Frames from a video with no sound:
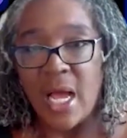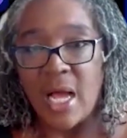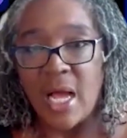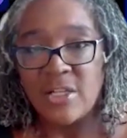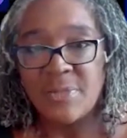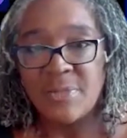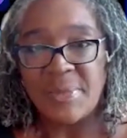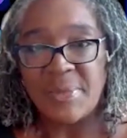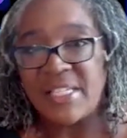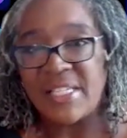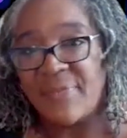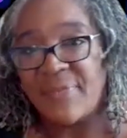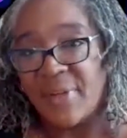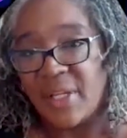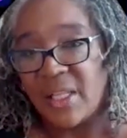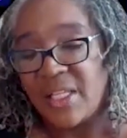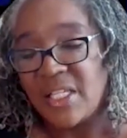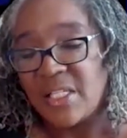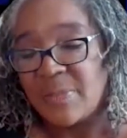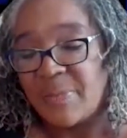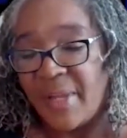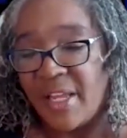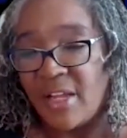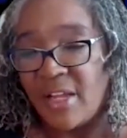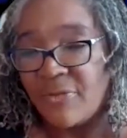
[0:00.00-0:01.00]
And I'll
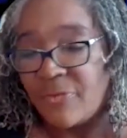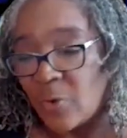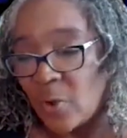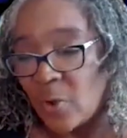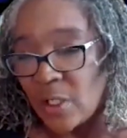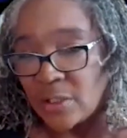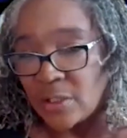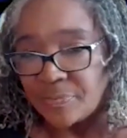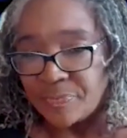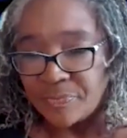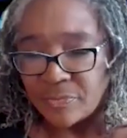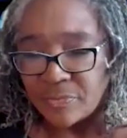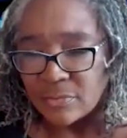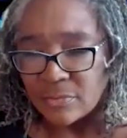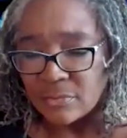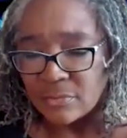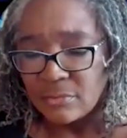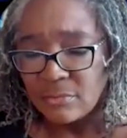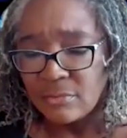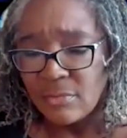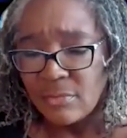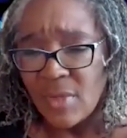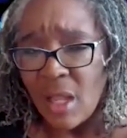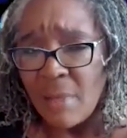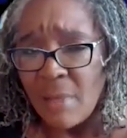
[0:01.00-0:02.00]
specifically speak
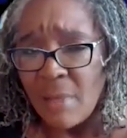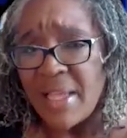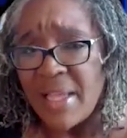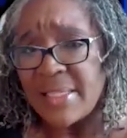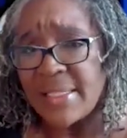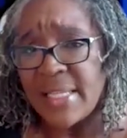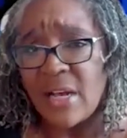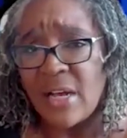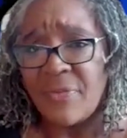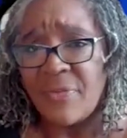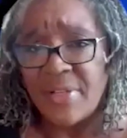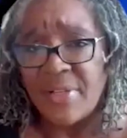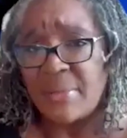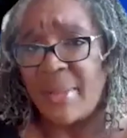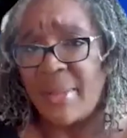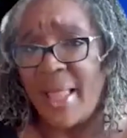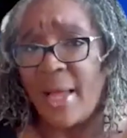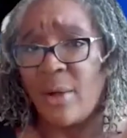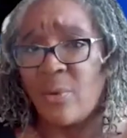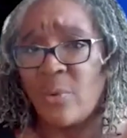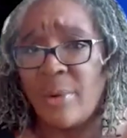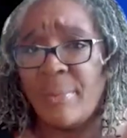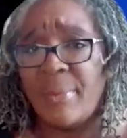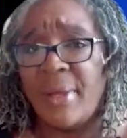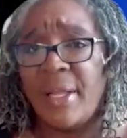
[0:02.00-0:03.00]
for myself
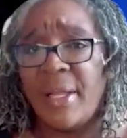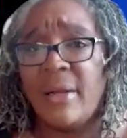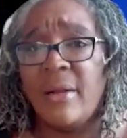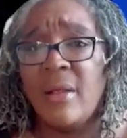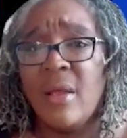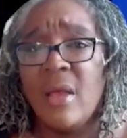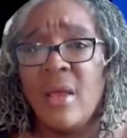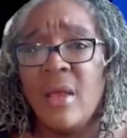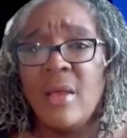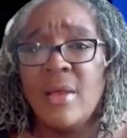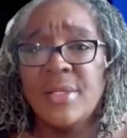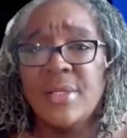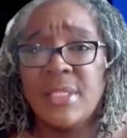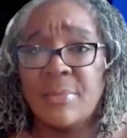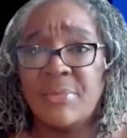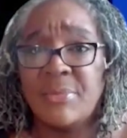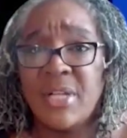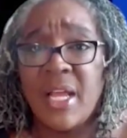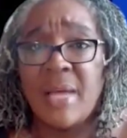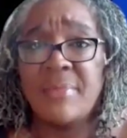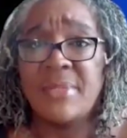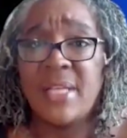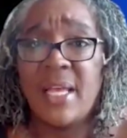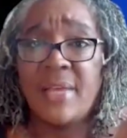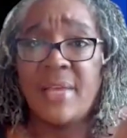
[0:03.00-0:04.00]
as a Black woman.
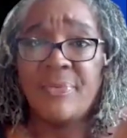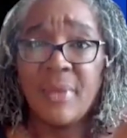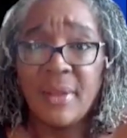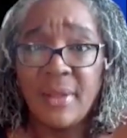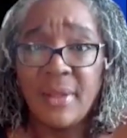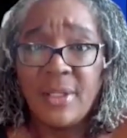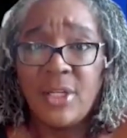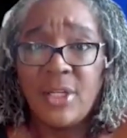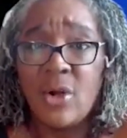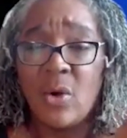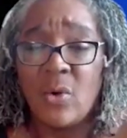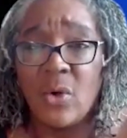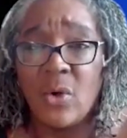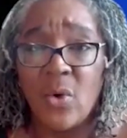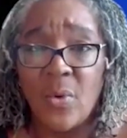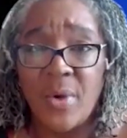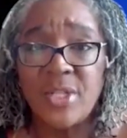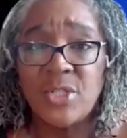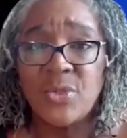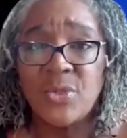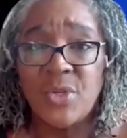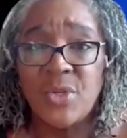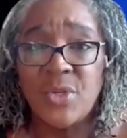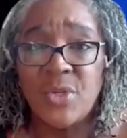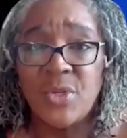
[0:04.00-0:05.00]
Sometimes I,
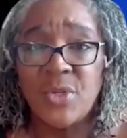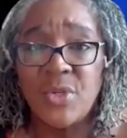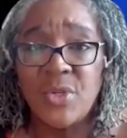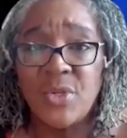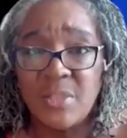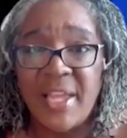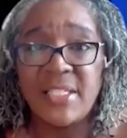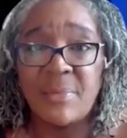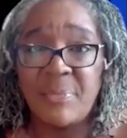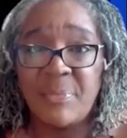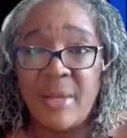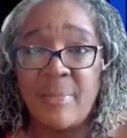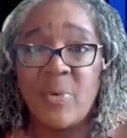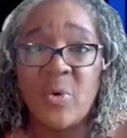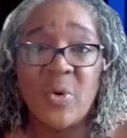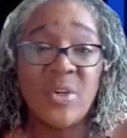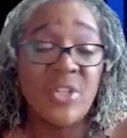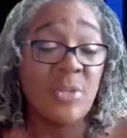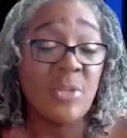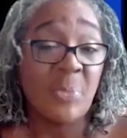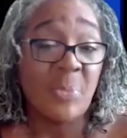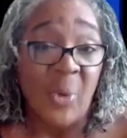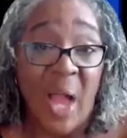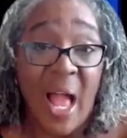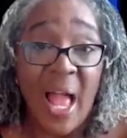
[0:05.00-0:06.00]
go into a space
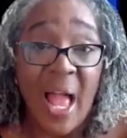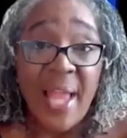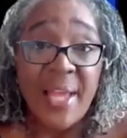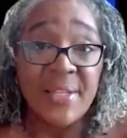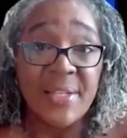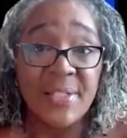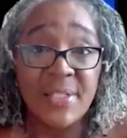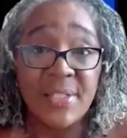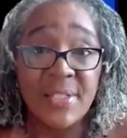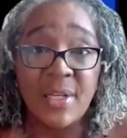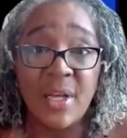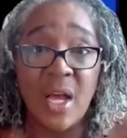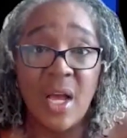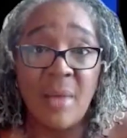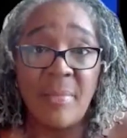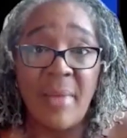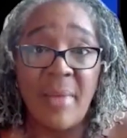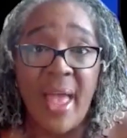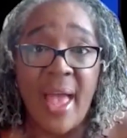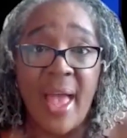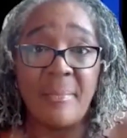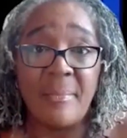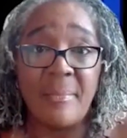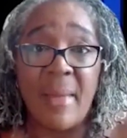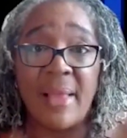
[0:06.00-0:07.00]
and people are
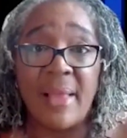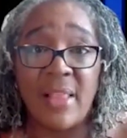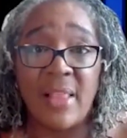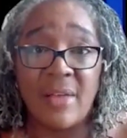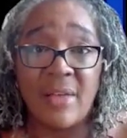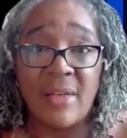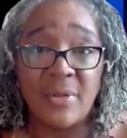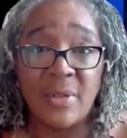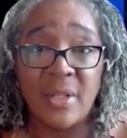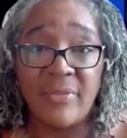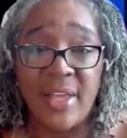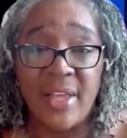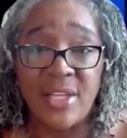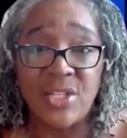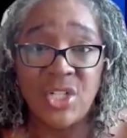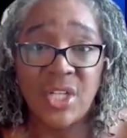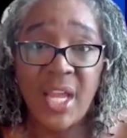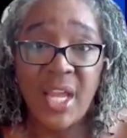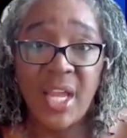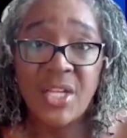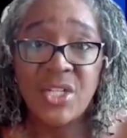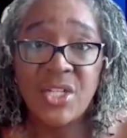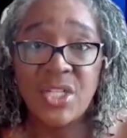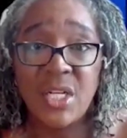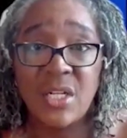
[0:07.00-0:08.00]
surprised at my
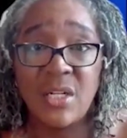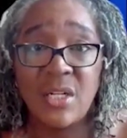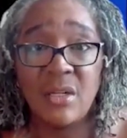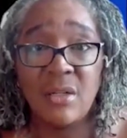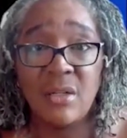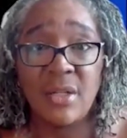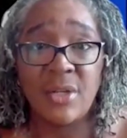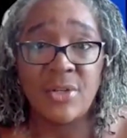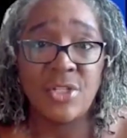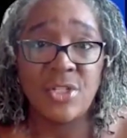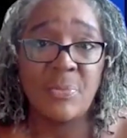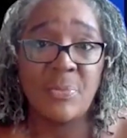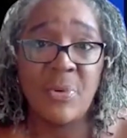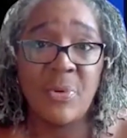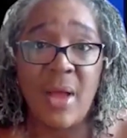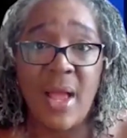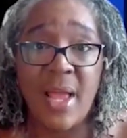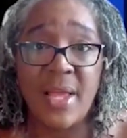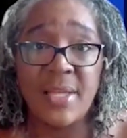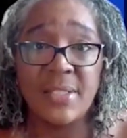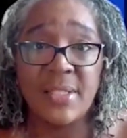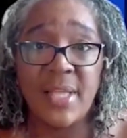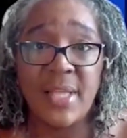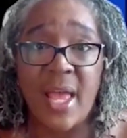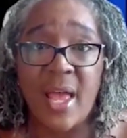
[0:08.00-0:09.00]
level of education. They're
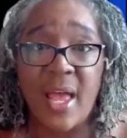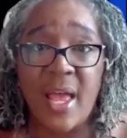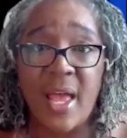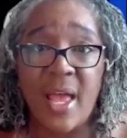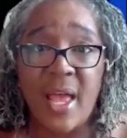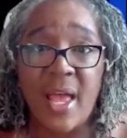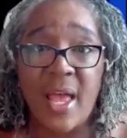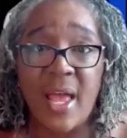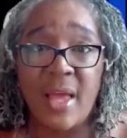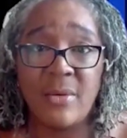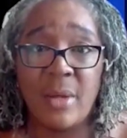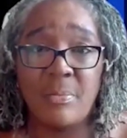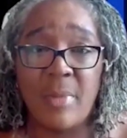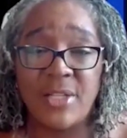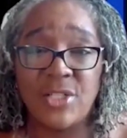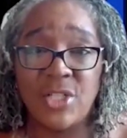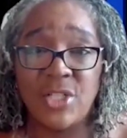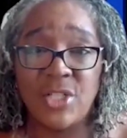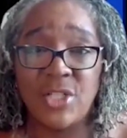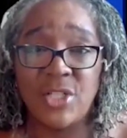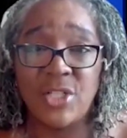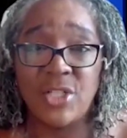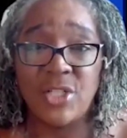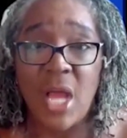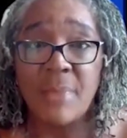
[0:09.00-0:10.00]
surprised at
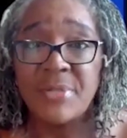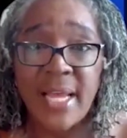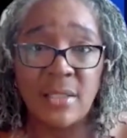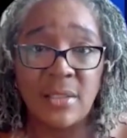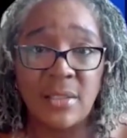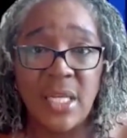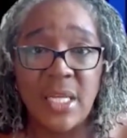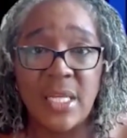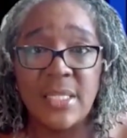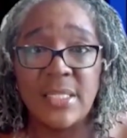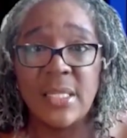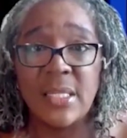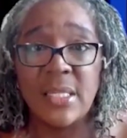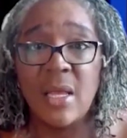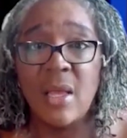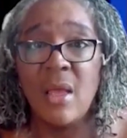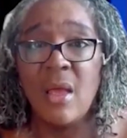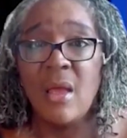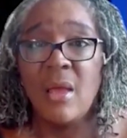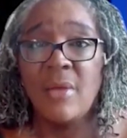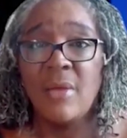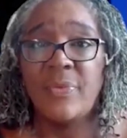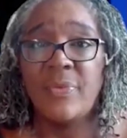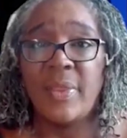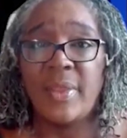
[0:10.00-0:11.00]
what my job title
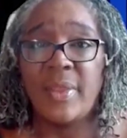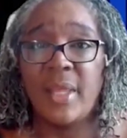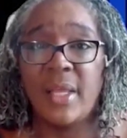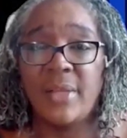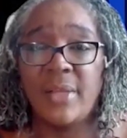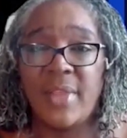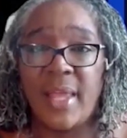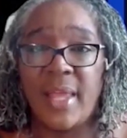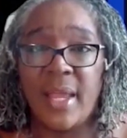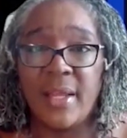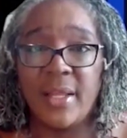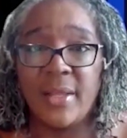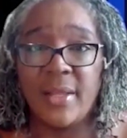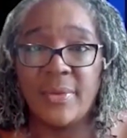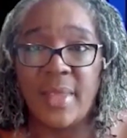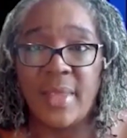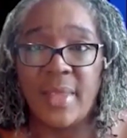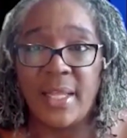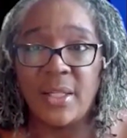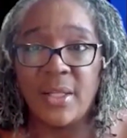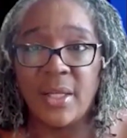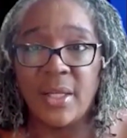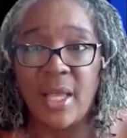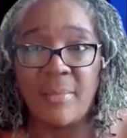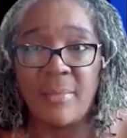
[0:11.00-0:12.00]
is.
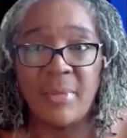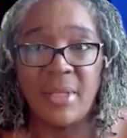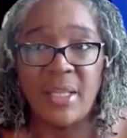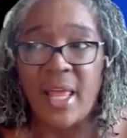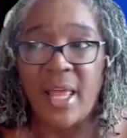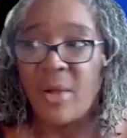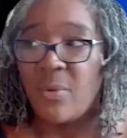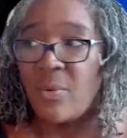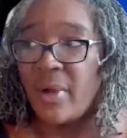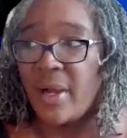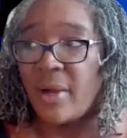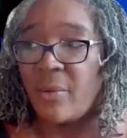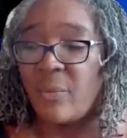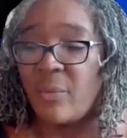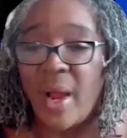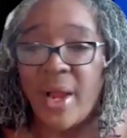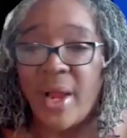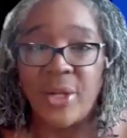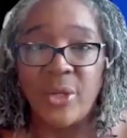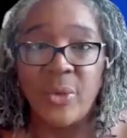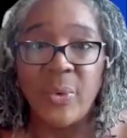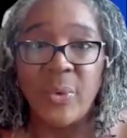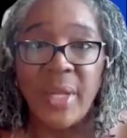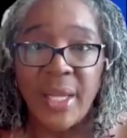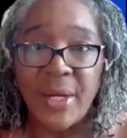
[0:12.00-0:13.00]
They look at me like,
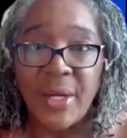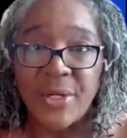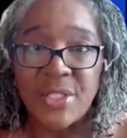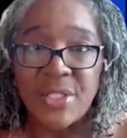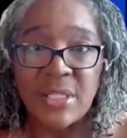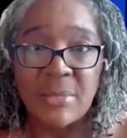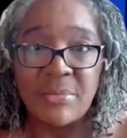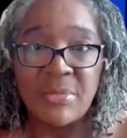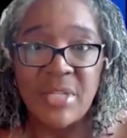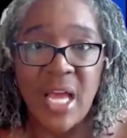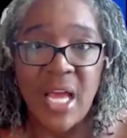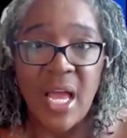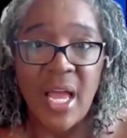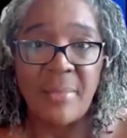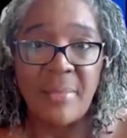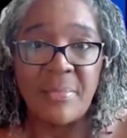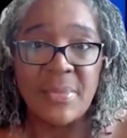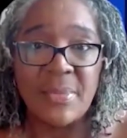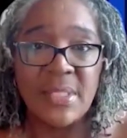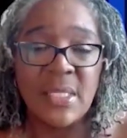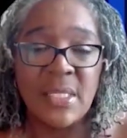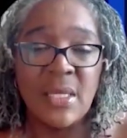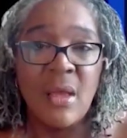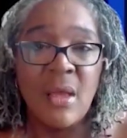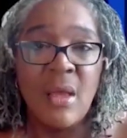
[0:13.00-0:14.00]
why are you here
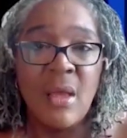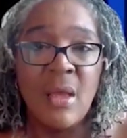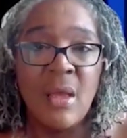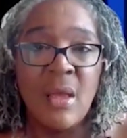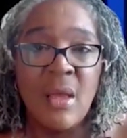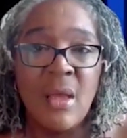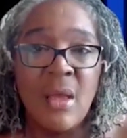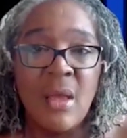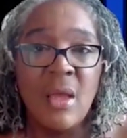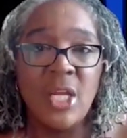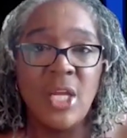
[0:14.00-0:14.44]
sometimes?